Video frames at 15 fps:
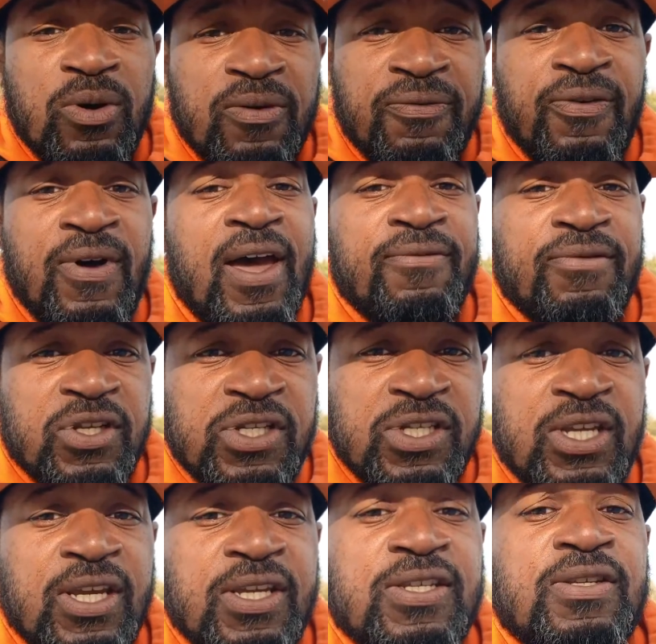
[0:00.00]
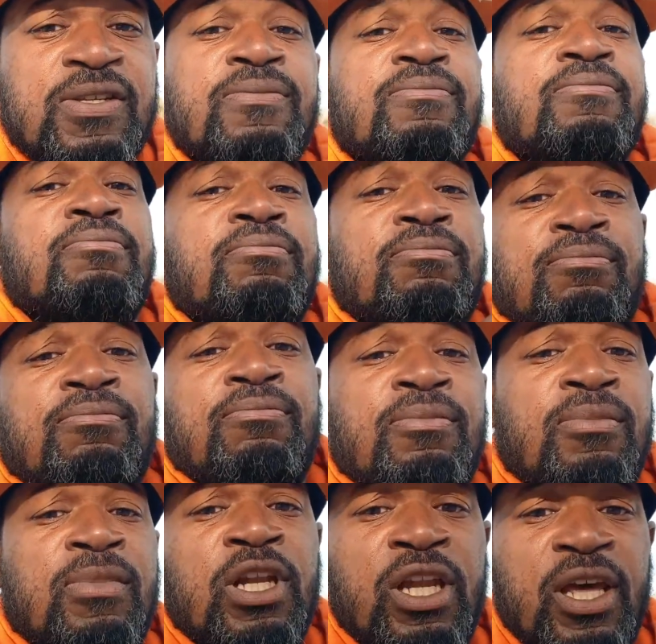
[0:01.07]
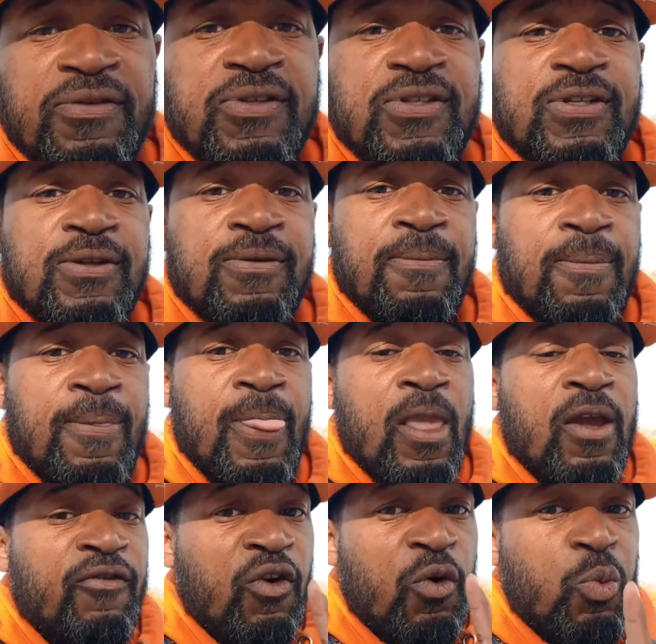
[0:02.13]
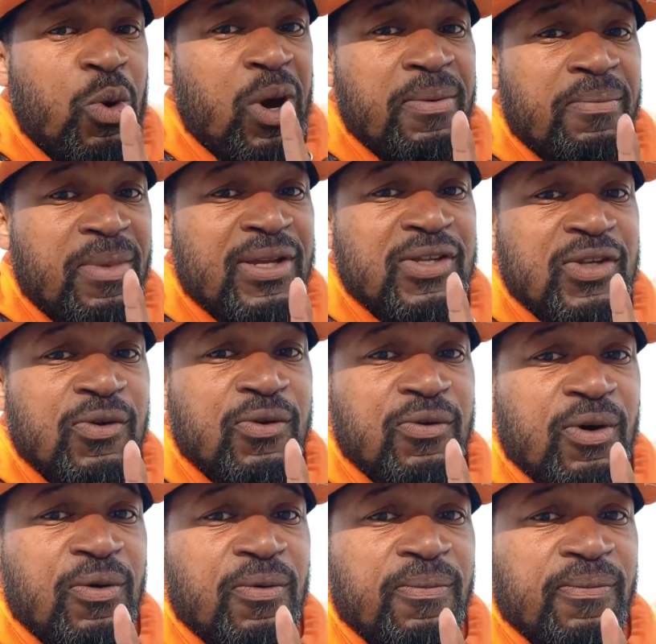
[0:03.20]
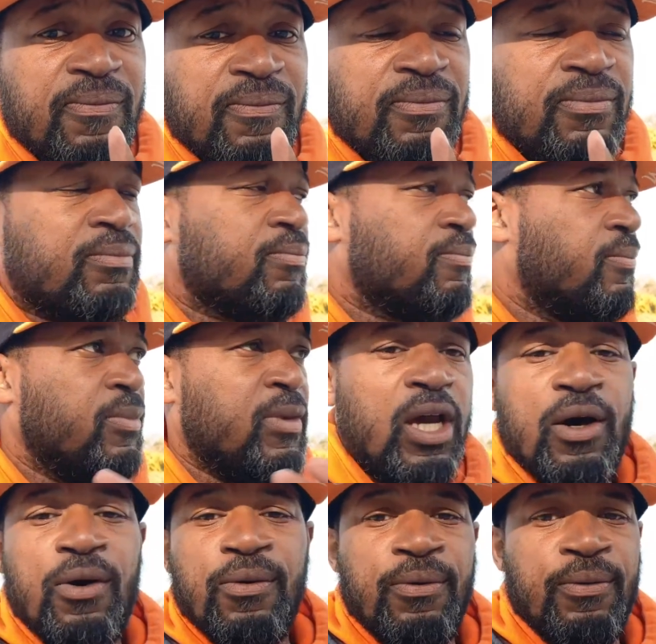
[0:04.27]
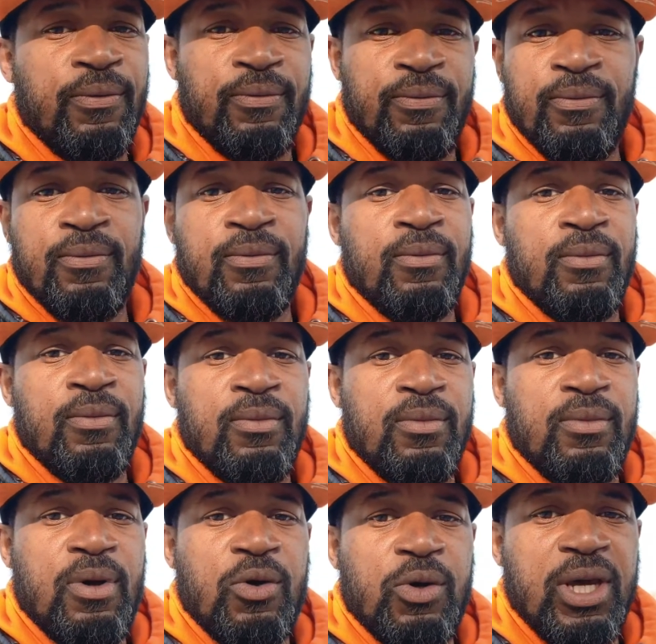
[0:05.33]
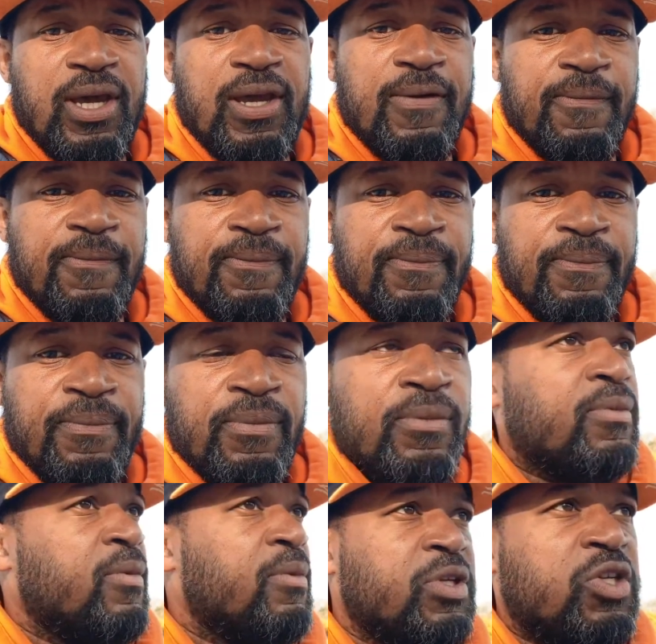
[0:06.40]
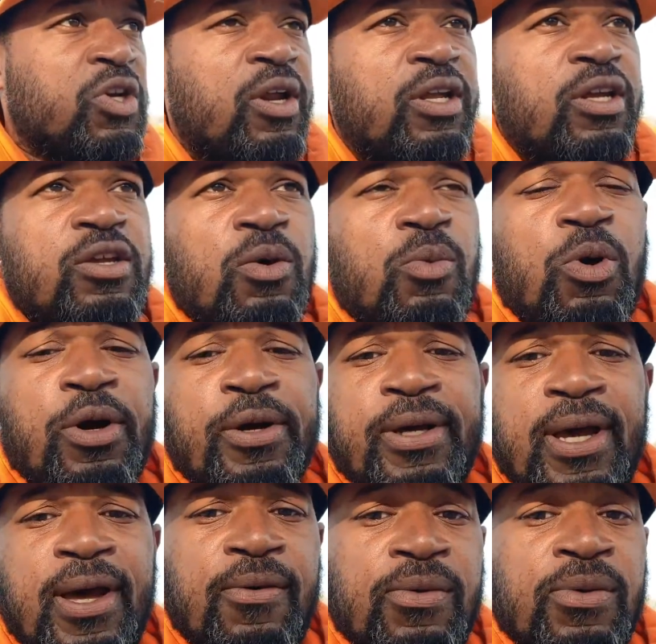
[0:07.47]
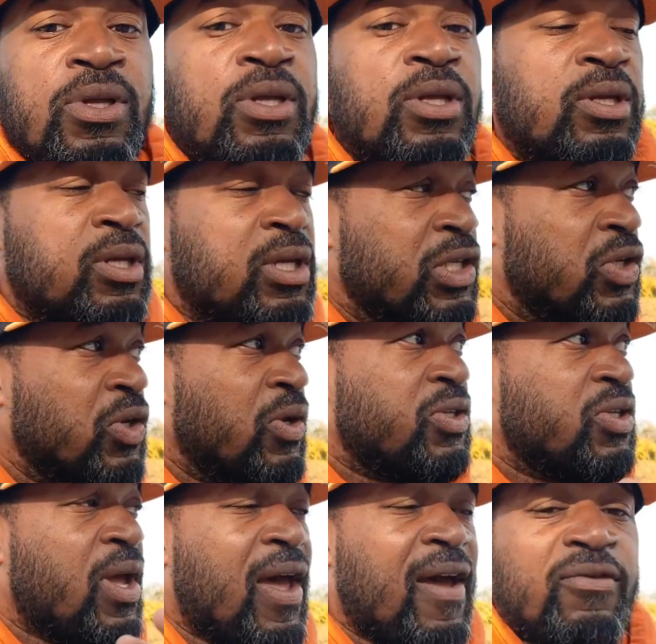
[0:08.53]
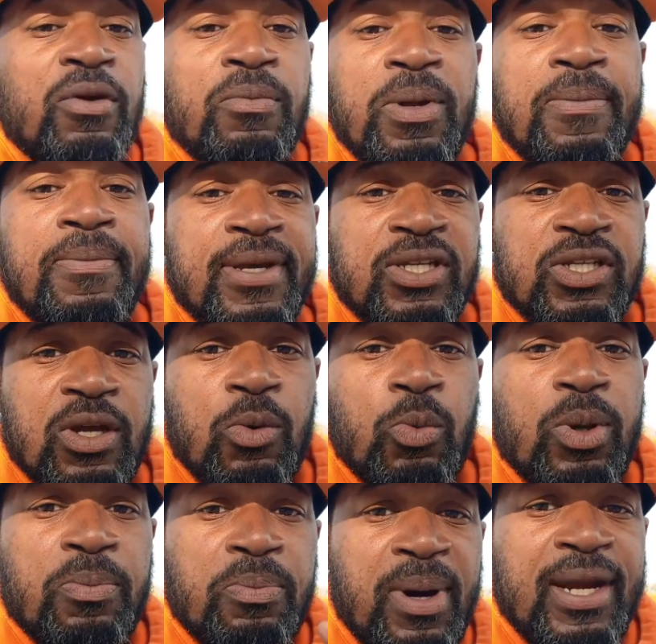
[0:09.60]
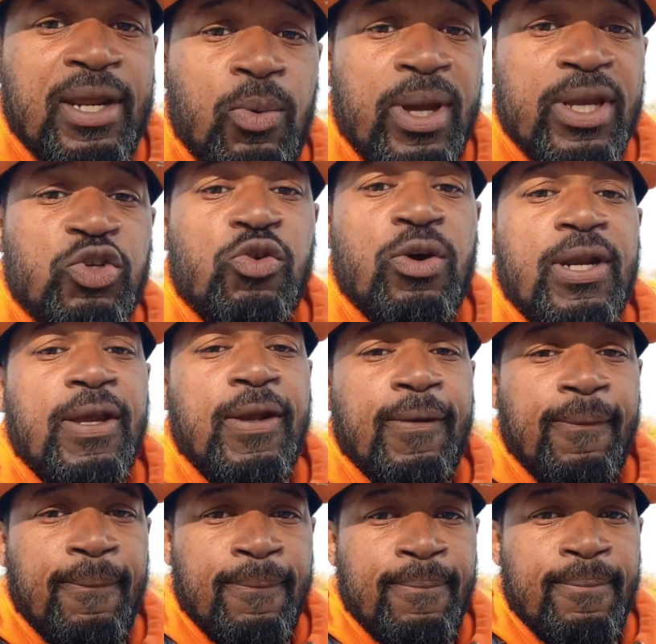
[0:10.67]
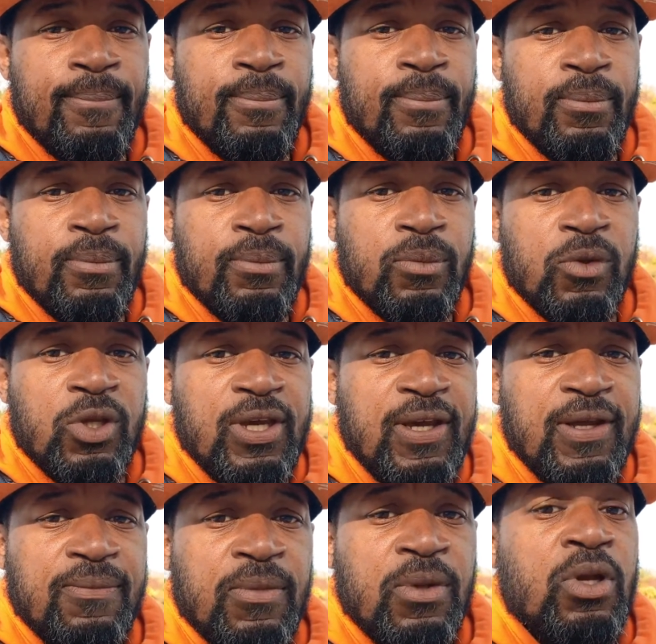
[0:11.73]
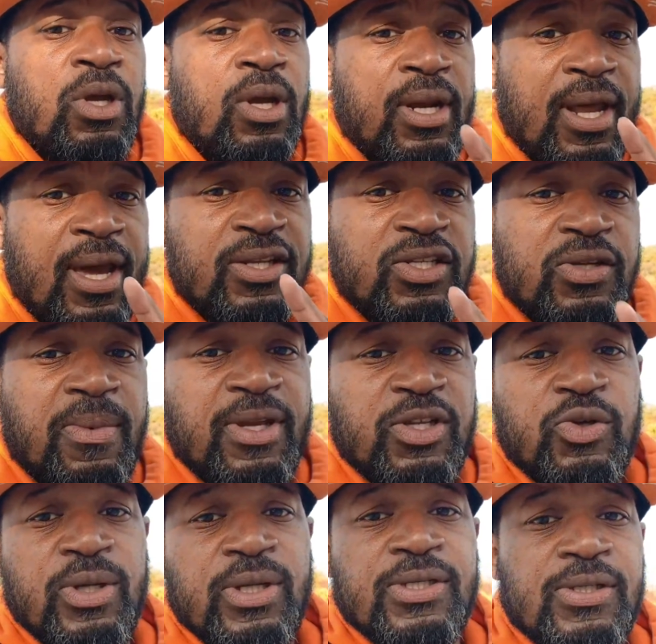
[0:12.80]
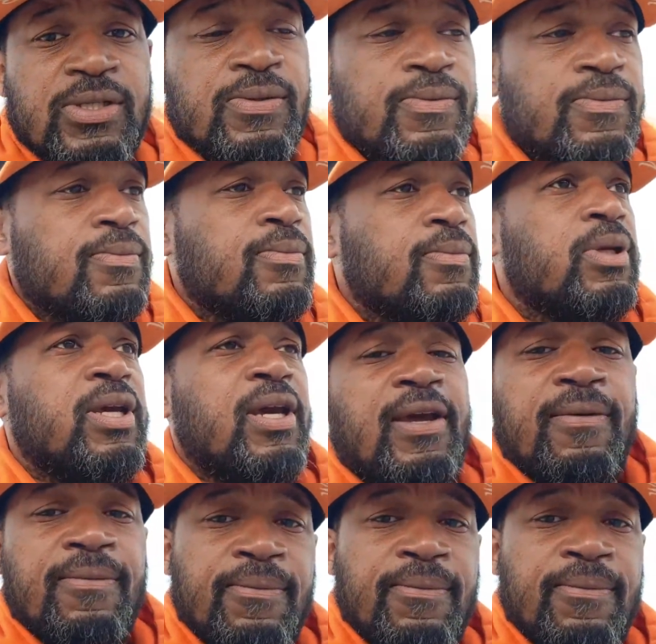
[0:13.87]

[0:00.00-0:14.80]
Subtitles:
5 to 6 lifts for one muscle group. No. Okay? The majority of your workout is also have to be mixed up with body weight training. Okay? And isometrics. Okay?